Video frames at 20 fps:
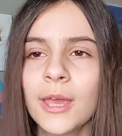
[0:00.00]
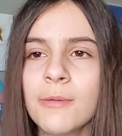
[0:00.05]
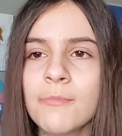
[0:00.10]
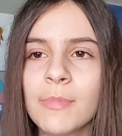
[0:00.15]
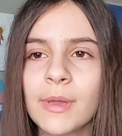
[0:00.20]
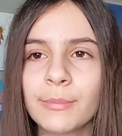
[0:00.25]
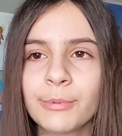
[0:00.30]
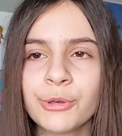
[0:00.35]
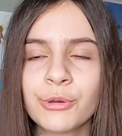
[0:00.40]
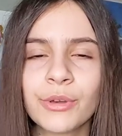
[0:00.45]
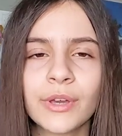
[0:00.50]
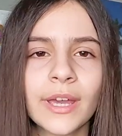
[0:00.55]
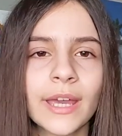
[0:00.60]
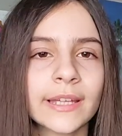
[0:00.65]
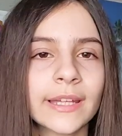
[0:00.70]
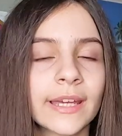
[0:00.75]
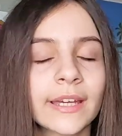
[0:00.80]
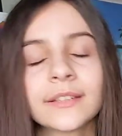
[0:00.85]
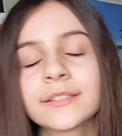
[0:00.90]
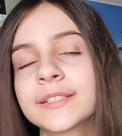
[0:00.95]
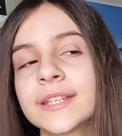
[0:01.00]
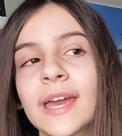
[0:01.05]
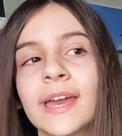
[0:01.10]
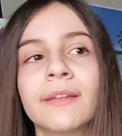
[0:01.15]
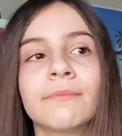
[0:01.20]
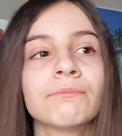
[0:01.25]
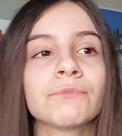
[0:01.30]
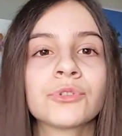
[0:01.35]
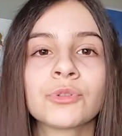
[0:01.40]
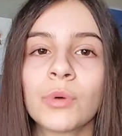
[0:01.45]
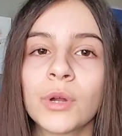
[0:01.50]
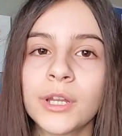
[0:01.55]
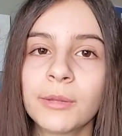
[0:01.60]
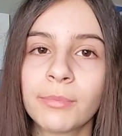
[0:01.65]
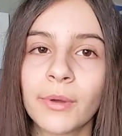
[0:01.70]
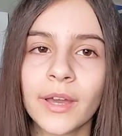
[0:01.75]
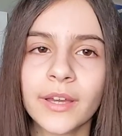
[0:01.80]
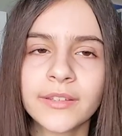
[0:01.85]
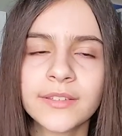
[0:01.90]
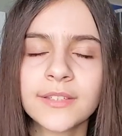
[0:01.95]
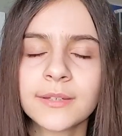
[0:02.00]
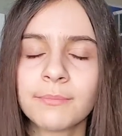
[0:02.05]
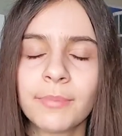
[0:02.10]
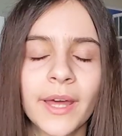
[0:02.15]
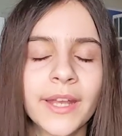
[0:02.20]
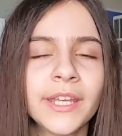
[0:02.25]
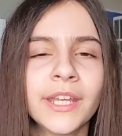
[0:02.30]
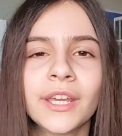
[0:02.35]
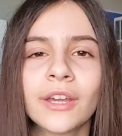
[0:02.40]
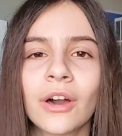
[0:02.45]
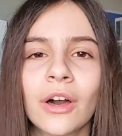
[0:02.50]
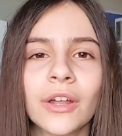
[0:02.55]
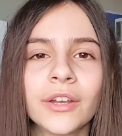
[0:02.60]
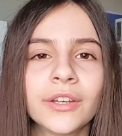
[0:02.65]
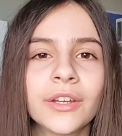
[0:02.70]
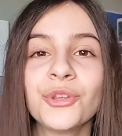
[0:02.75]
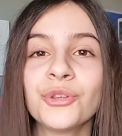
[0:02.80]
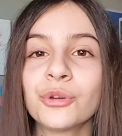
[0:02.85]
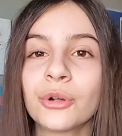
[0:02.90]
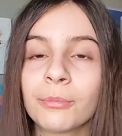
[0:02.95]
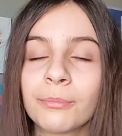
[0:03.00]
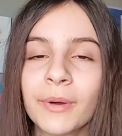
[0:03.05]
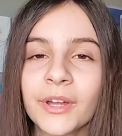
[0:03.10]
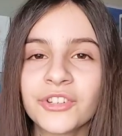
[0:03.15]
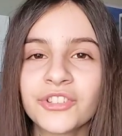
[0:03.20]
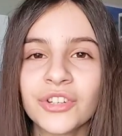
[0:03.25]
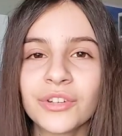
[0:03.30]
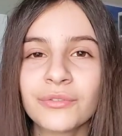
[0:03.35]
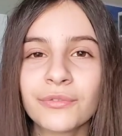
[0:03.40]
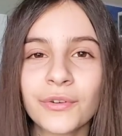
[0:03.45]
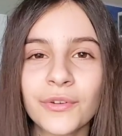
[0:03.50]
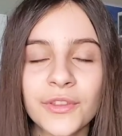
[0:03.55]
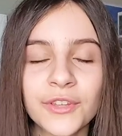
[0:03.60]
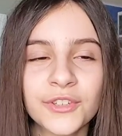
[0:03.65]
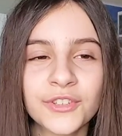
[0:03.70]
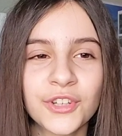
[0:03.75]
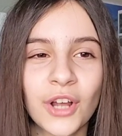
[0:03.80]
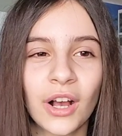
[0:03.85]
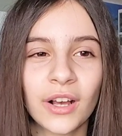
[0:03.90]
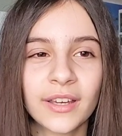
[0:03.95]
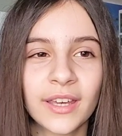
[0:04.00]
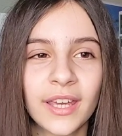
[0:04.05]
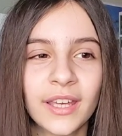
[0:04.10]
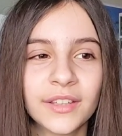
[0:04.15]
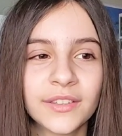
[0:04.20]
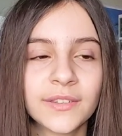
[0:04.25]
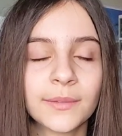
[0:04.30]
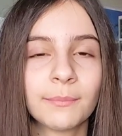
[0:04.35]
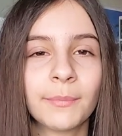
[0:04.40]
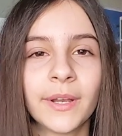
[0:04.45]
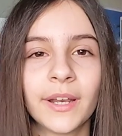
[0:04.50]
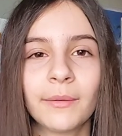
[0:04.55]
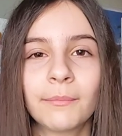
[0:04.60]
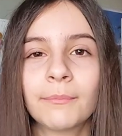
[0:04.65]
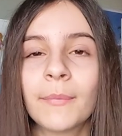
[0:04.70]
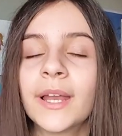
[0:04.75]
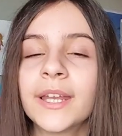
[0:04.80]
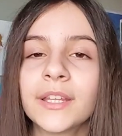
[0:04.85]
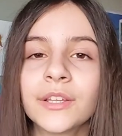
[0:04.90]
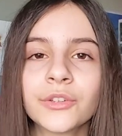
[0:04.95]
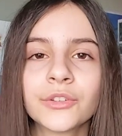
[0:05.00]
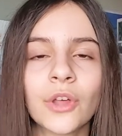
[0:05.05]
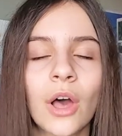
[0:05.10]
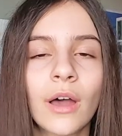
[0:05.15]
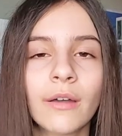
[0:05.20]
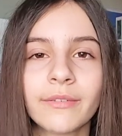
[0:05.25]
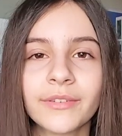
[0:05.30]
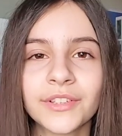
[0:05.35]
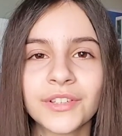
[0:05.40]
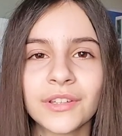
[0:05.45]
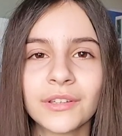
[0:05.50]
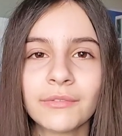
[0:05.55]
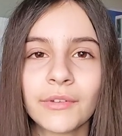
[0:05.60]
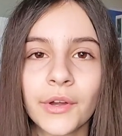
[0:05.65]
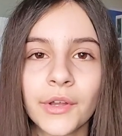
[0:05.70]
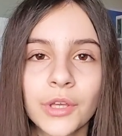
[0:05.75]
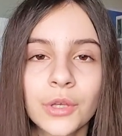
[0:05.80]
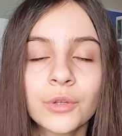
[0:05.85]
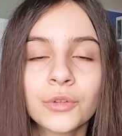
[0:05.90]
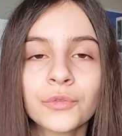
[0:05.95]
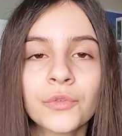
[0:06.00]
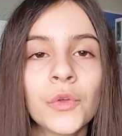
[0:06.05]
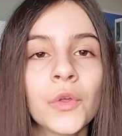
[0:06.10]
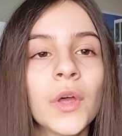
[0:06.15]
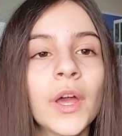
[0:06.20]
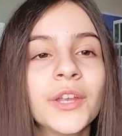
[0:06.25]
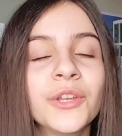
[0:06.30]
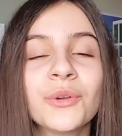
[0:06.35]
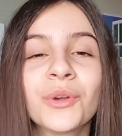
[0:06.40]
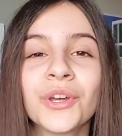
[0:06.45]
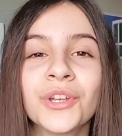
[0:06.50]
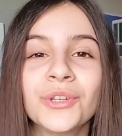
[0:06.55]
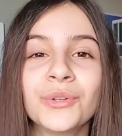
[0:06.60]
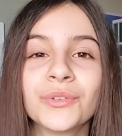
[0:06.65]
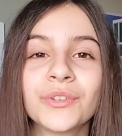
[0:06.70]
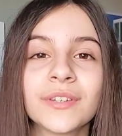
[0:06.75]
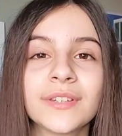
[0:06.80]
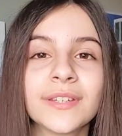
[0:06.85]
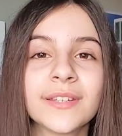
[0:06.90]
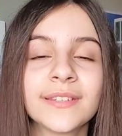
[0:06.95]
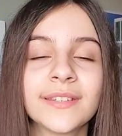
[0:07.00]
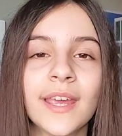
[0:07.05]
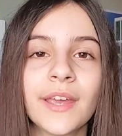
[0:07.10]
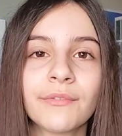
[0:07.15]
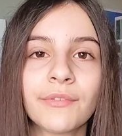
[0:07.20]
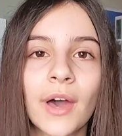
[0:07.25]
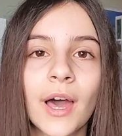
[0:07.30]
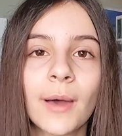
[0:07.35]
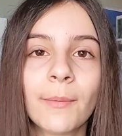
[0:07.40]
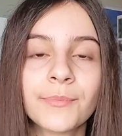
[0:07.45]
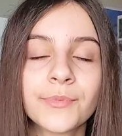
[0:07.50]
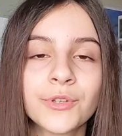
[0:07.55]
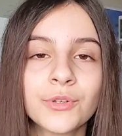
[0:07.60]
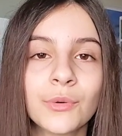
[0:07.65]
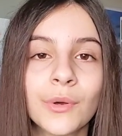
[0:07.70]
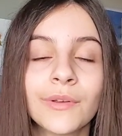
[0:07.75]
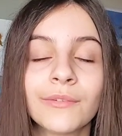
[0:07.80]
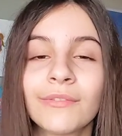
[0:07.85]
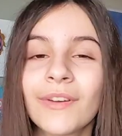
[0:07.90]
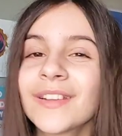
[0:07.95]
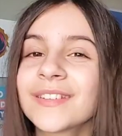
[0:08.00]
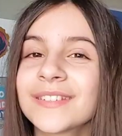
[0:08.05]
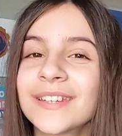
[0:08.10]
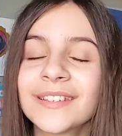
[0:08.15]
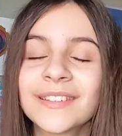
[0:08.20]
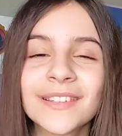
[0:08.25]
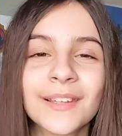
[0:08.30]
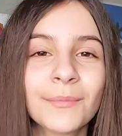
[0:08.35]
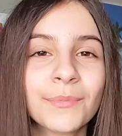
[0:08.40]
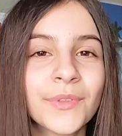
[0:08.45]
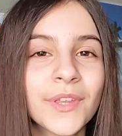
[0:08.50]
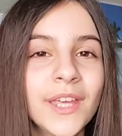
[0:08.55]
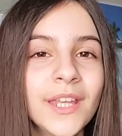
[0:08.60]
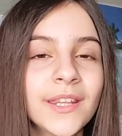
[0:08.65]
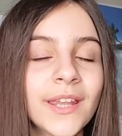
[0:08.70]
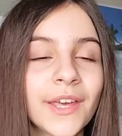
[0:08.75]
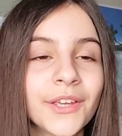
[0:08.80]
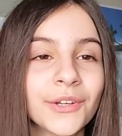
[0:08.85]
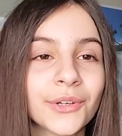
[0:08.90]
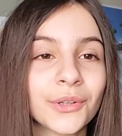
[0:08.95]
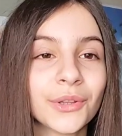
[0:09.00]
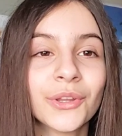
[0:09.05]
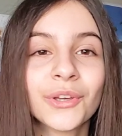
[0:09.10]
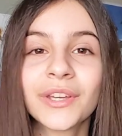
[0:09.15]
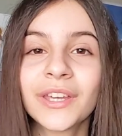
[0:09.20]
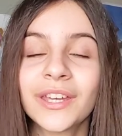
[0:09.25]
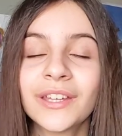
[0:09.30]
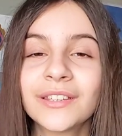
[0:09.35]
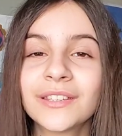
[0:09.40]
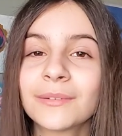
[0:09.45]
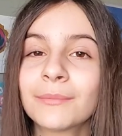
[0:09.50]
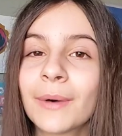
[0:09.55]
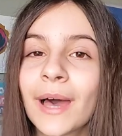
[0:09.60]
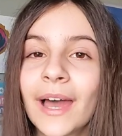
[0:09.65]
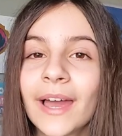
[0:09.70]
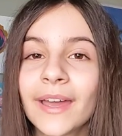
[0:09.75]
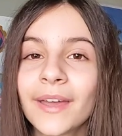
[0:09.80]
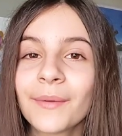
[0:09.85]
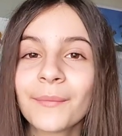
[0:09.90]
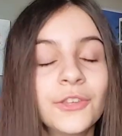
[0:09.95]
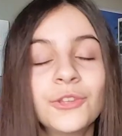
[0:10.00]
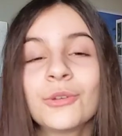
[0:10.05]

Maybe you can get like 10, 20 bucks depending on your budget for the stockings, but money is obviously very useful and you can use it to save up to invest in something that you're looking to buy.